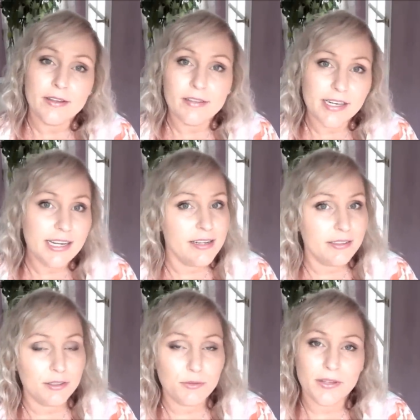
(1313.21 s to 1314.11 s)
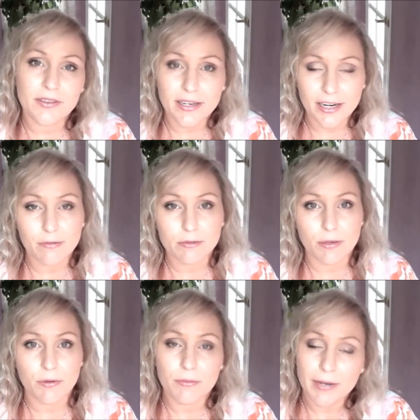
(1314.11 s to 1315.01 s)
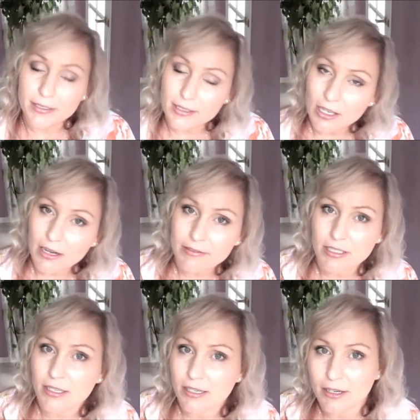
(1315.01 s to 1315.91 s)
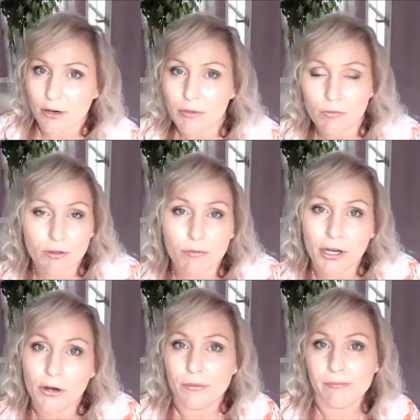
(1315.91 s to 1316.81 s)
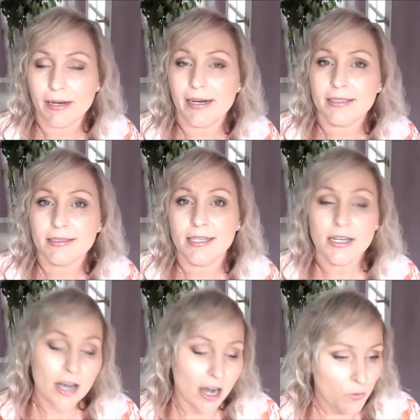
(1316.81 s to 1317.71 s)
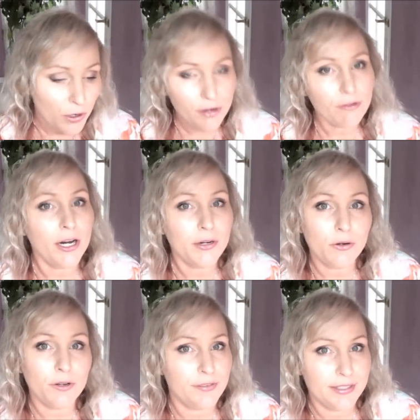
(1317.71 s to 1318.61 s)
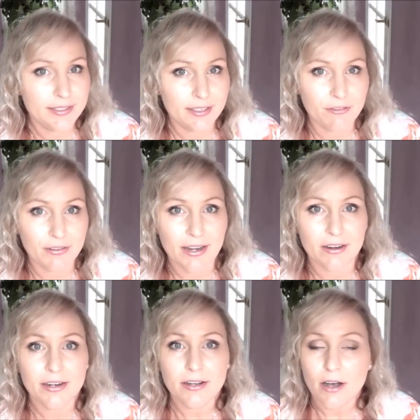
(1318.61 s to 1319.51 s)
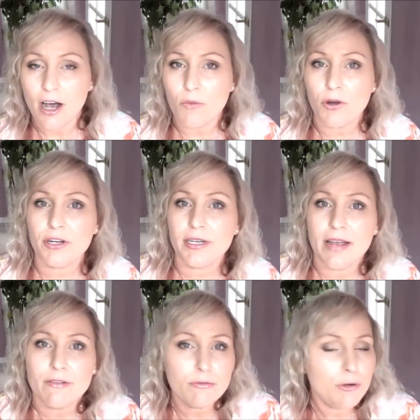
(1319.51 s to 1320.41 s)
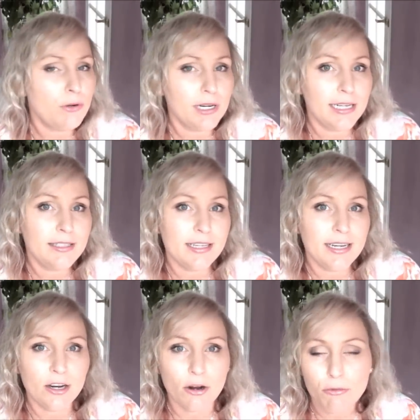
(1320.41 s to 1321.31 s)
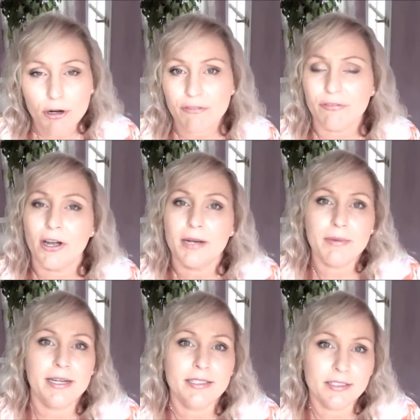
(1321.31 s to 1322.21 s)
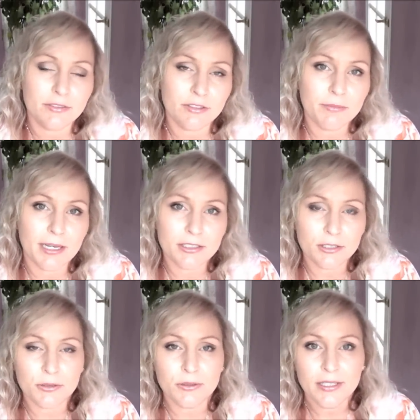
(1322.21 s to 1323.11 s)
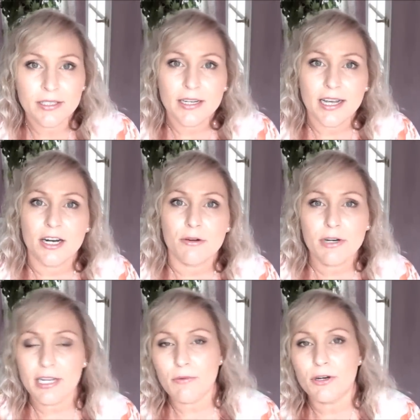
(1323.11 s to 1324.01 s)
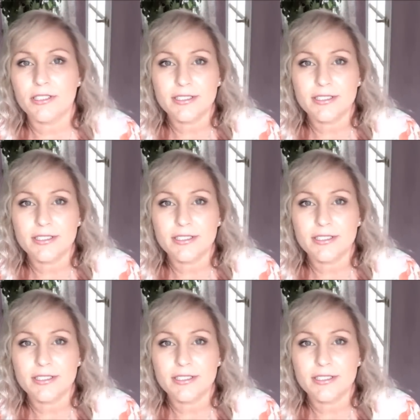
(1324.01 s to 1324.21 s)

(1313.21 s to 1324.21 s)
that he is the one that helps me with past lives. He can help me with my own past. I want to write all of this stuff out. I want to have a real cleansing, and I want to find pieces of the puzzle, and I really want to